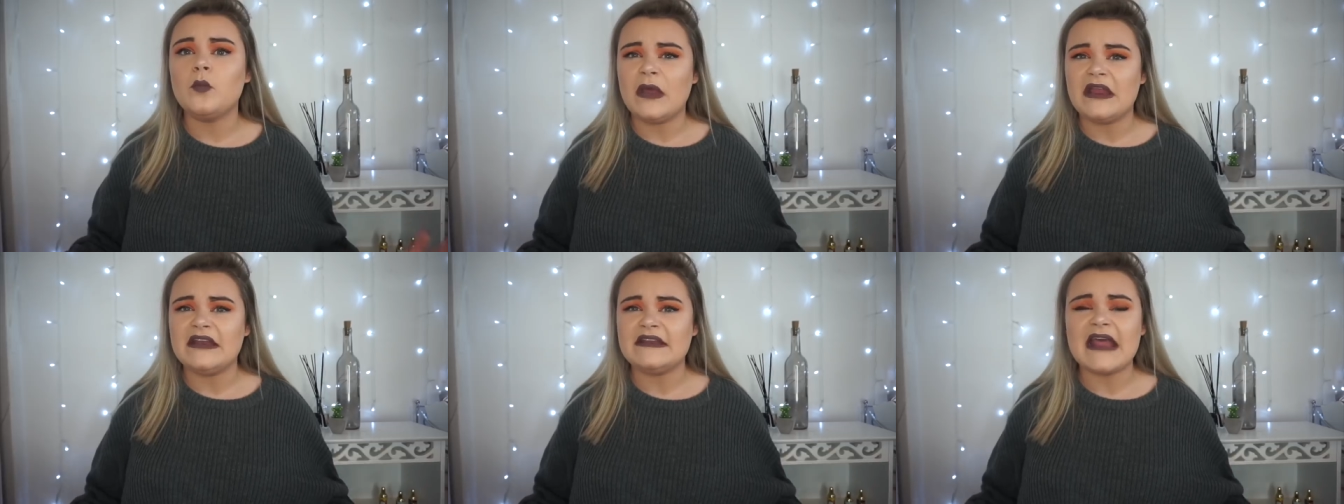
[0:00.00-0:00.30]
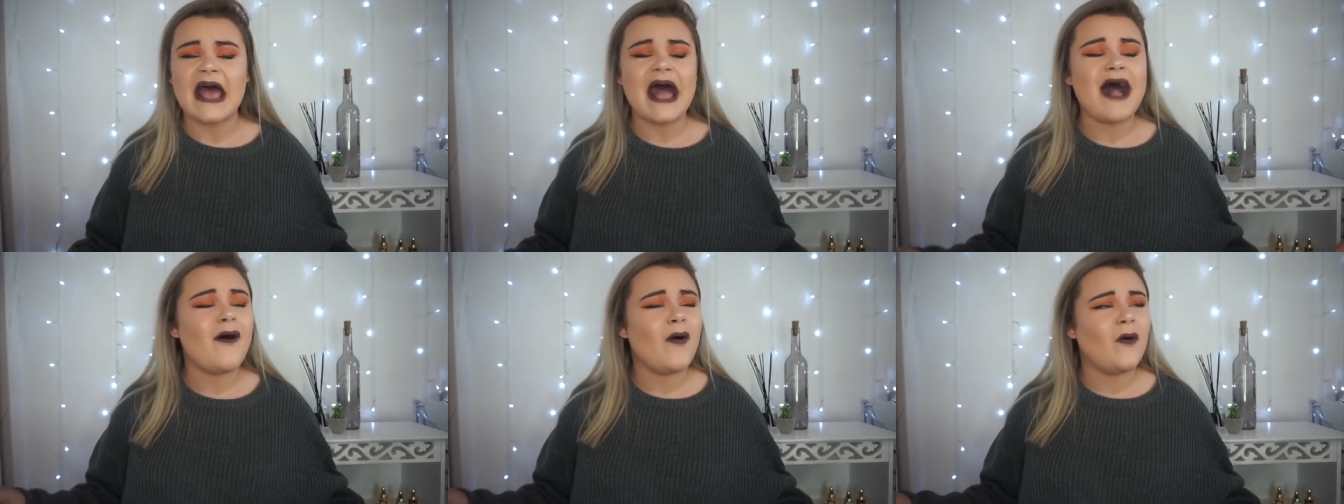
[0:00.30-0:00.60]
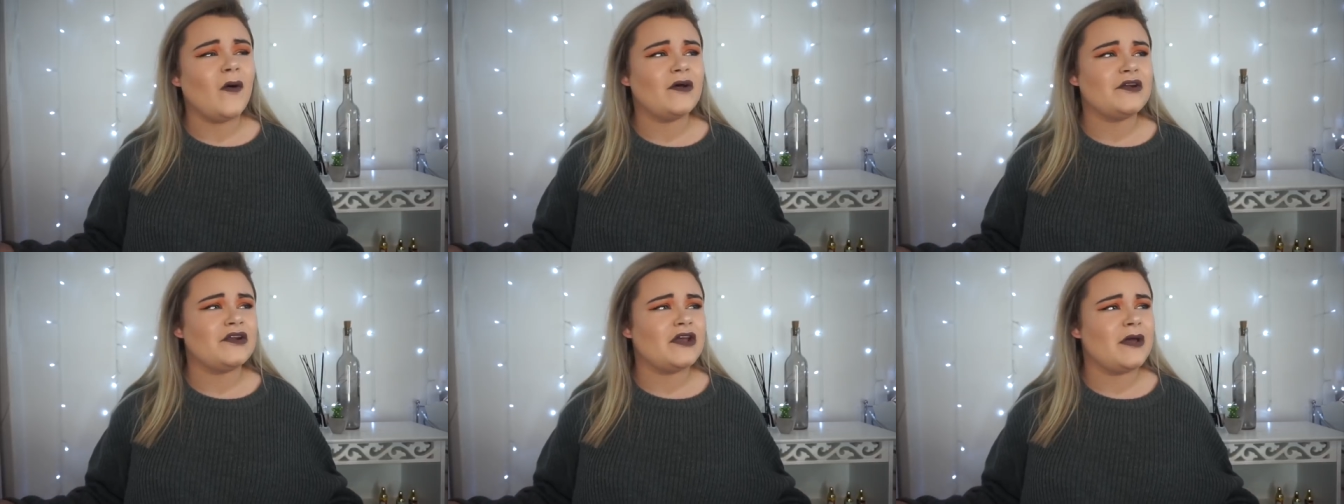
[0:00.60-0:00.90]
winter,
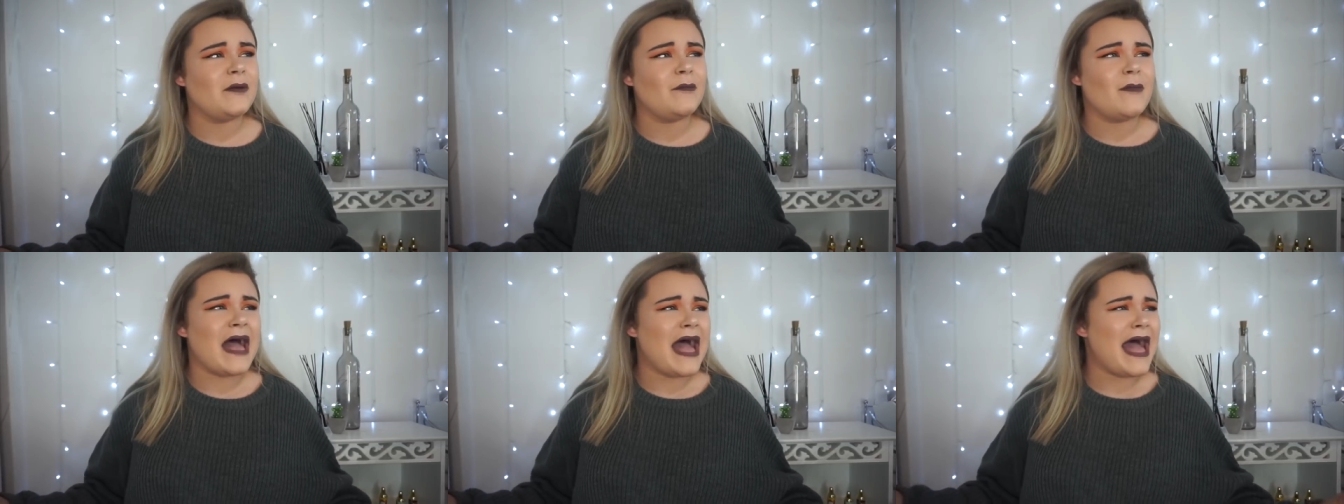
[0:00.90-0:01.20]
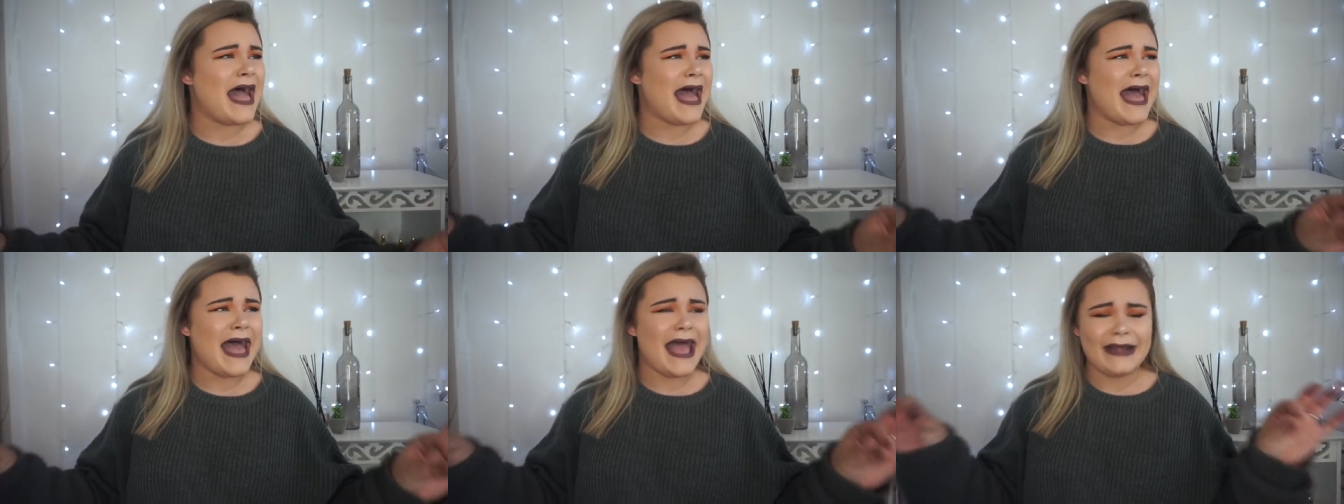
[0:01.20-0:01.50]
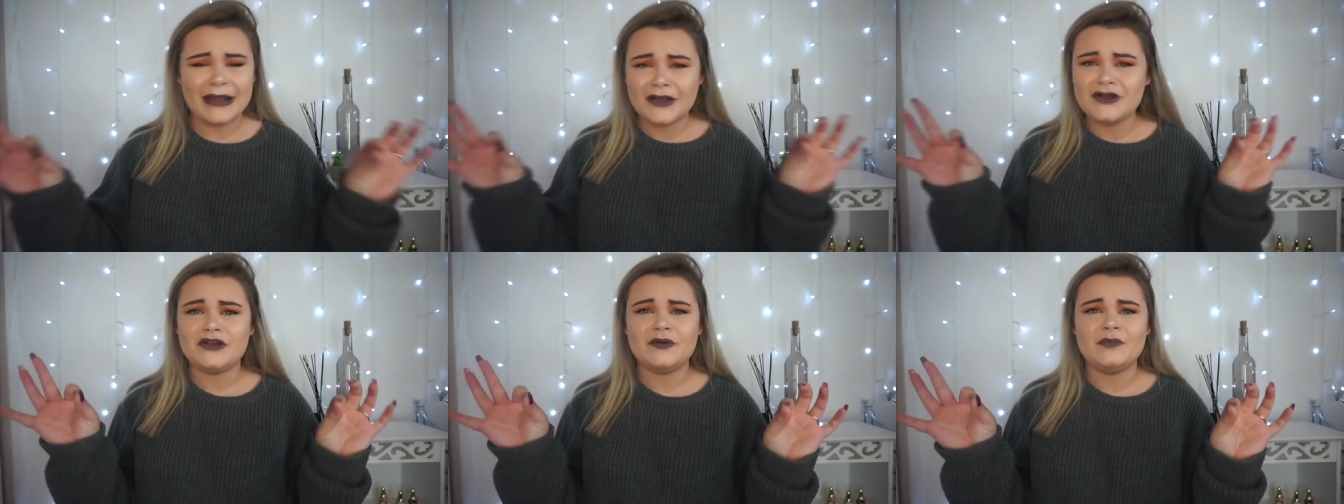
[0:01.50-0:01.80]
autumn, and
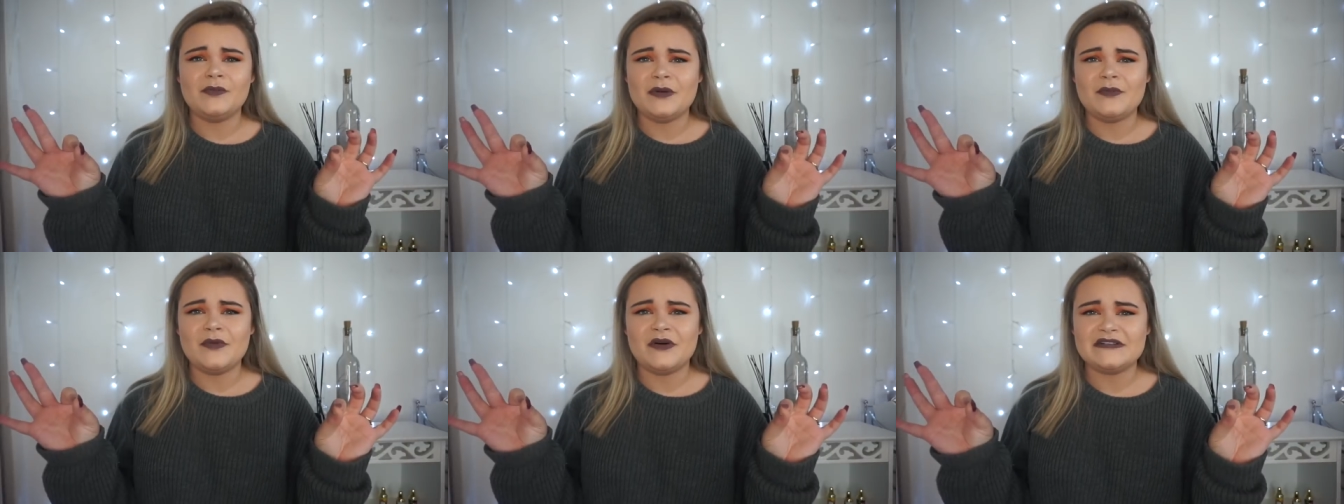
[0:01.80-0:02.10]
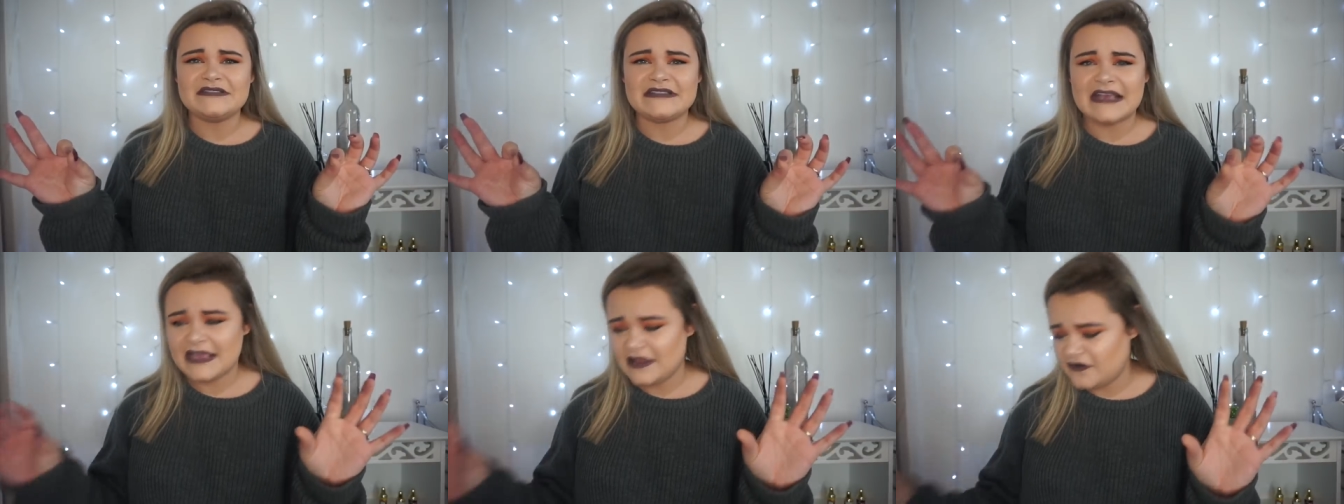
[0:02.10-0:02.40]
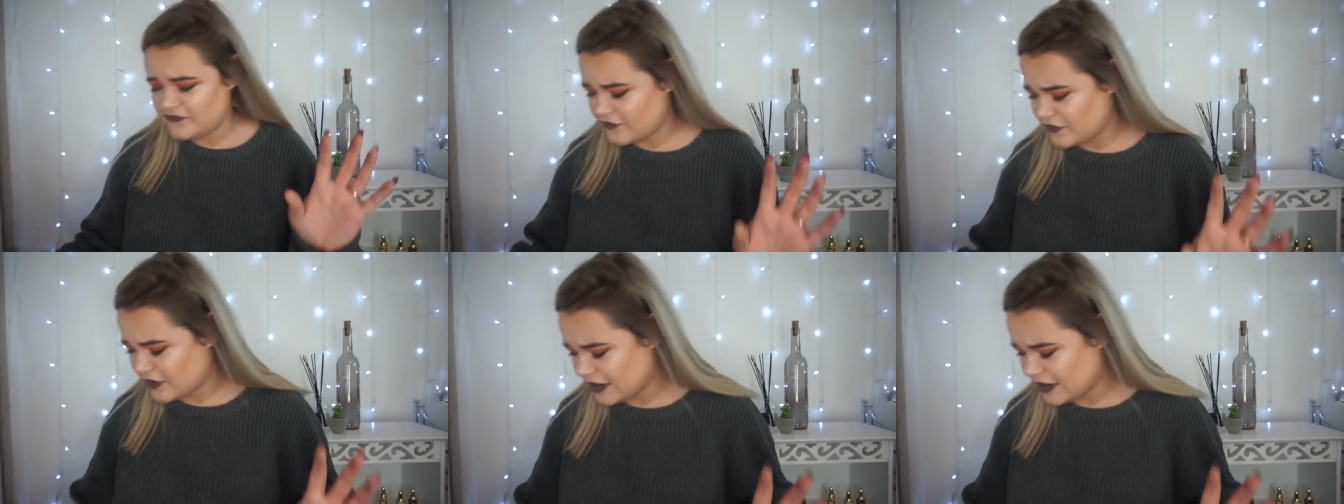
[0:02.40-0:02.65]
I couldn't be more excited for